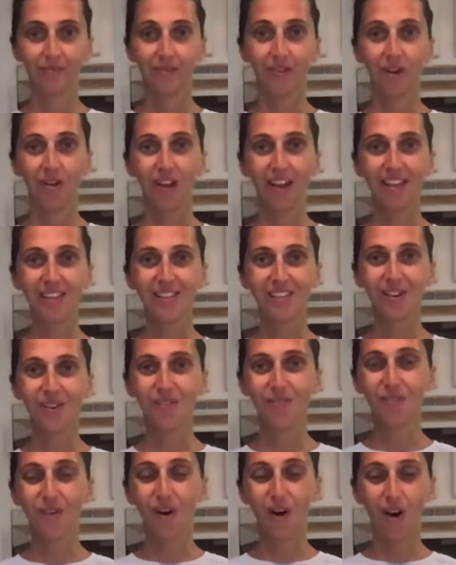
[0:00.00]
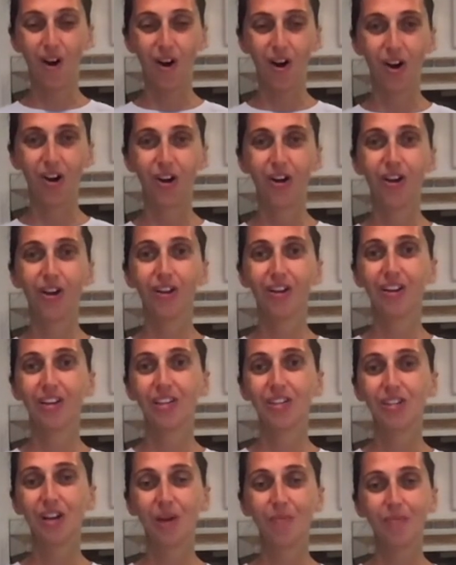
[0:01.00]
Okay, so our
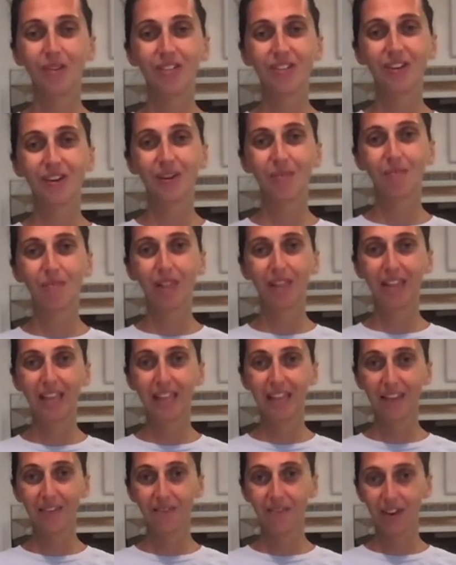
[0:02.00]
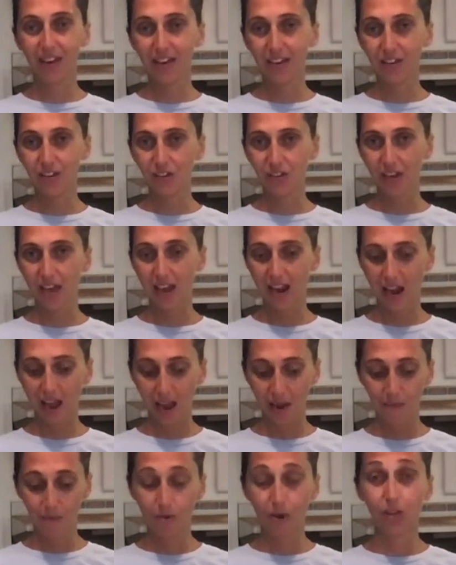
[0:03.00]
cachapas are completely finished and
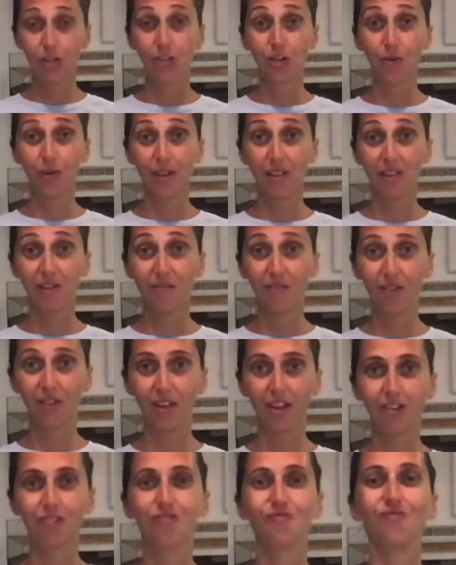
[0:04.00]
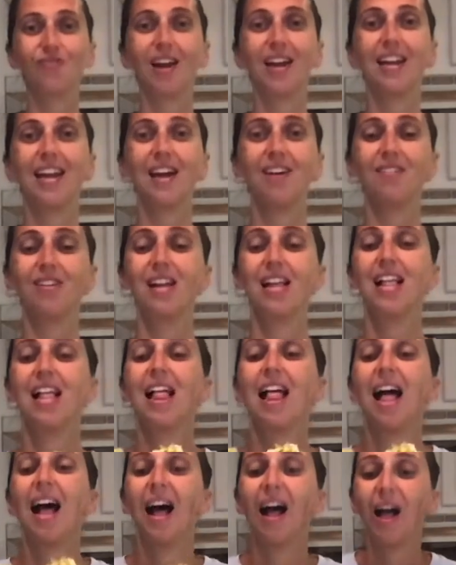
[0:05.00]
I'm going to go eat them for lunch right now.
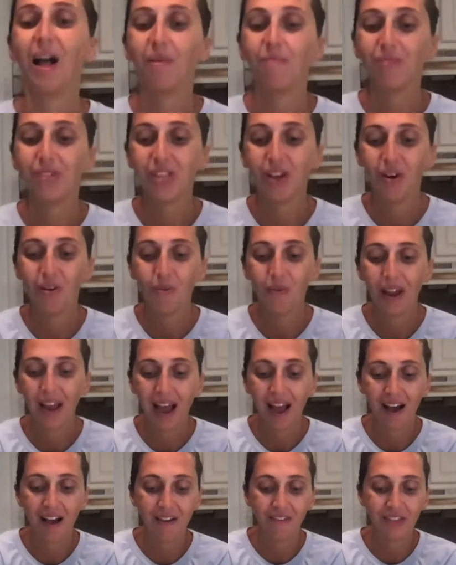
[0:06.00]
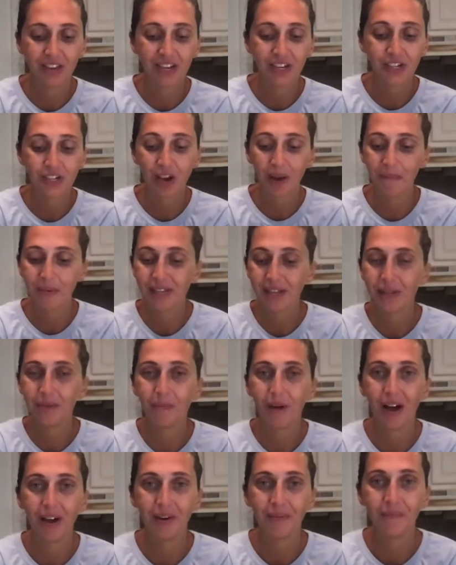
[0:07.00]
So we have the cachapas on the
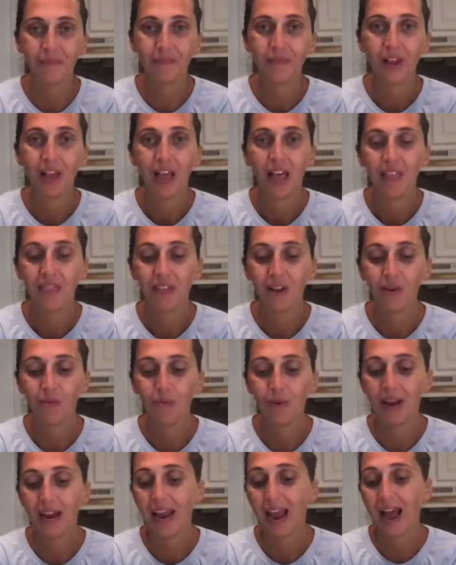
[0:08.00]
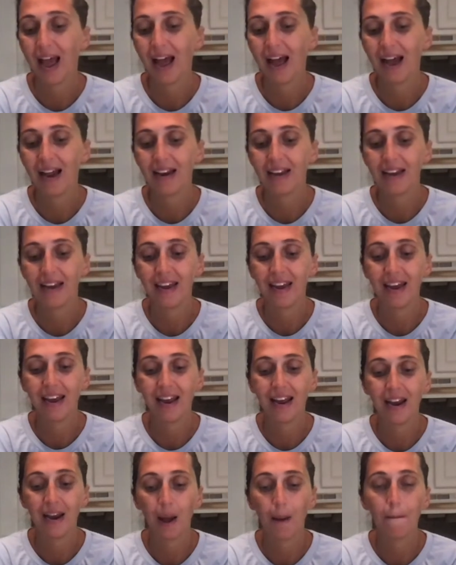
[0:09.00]
bottom that we
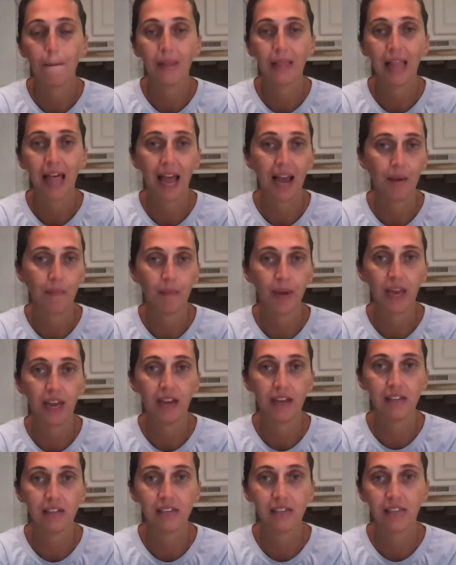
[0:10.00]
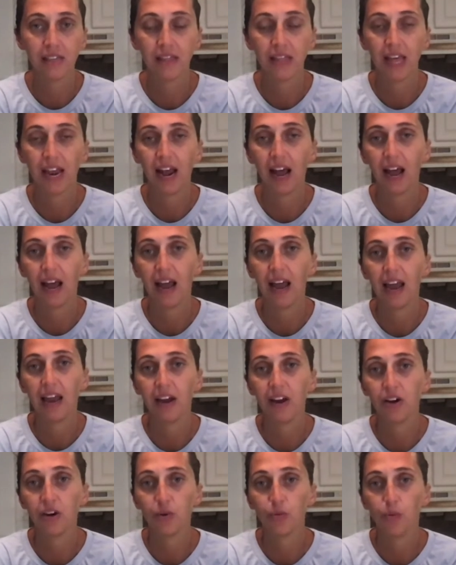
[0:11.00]
added black beans that I
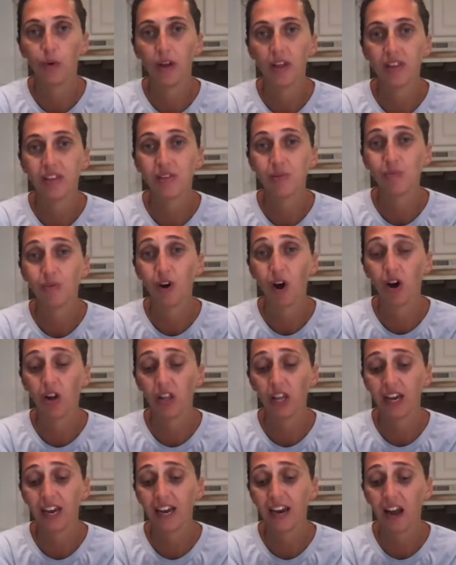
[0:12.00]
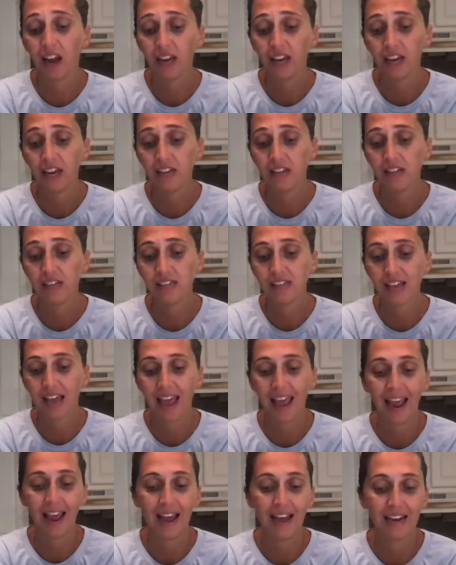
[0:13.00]
cooked with some garlic and onions,
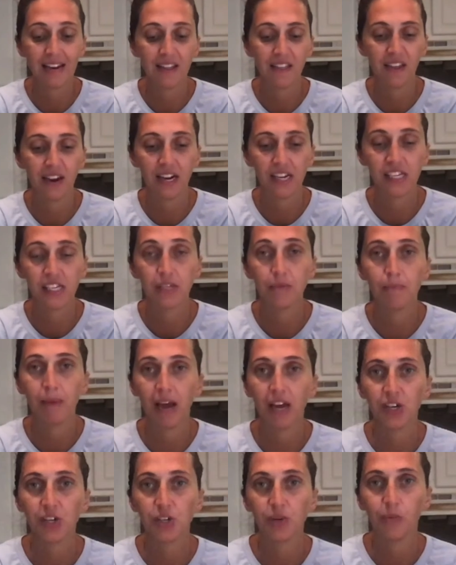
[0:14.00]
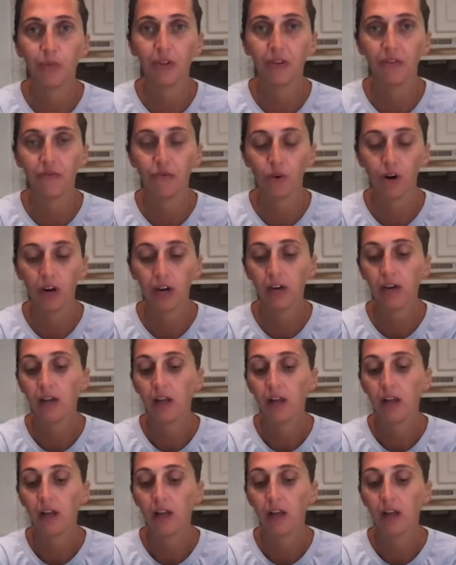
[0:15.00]
and then I smashed them with a fork.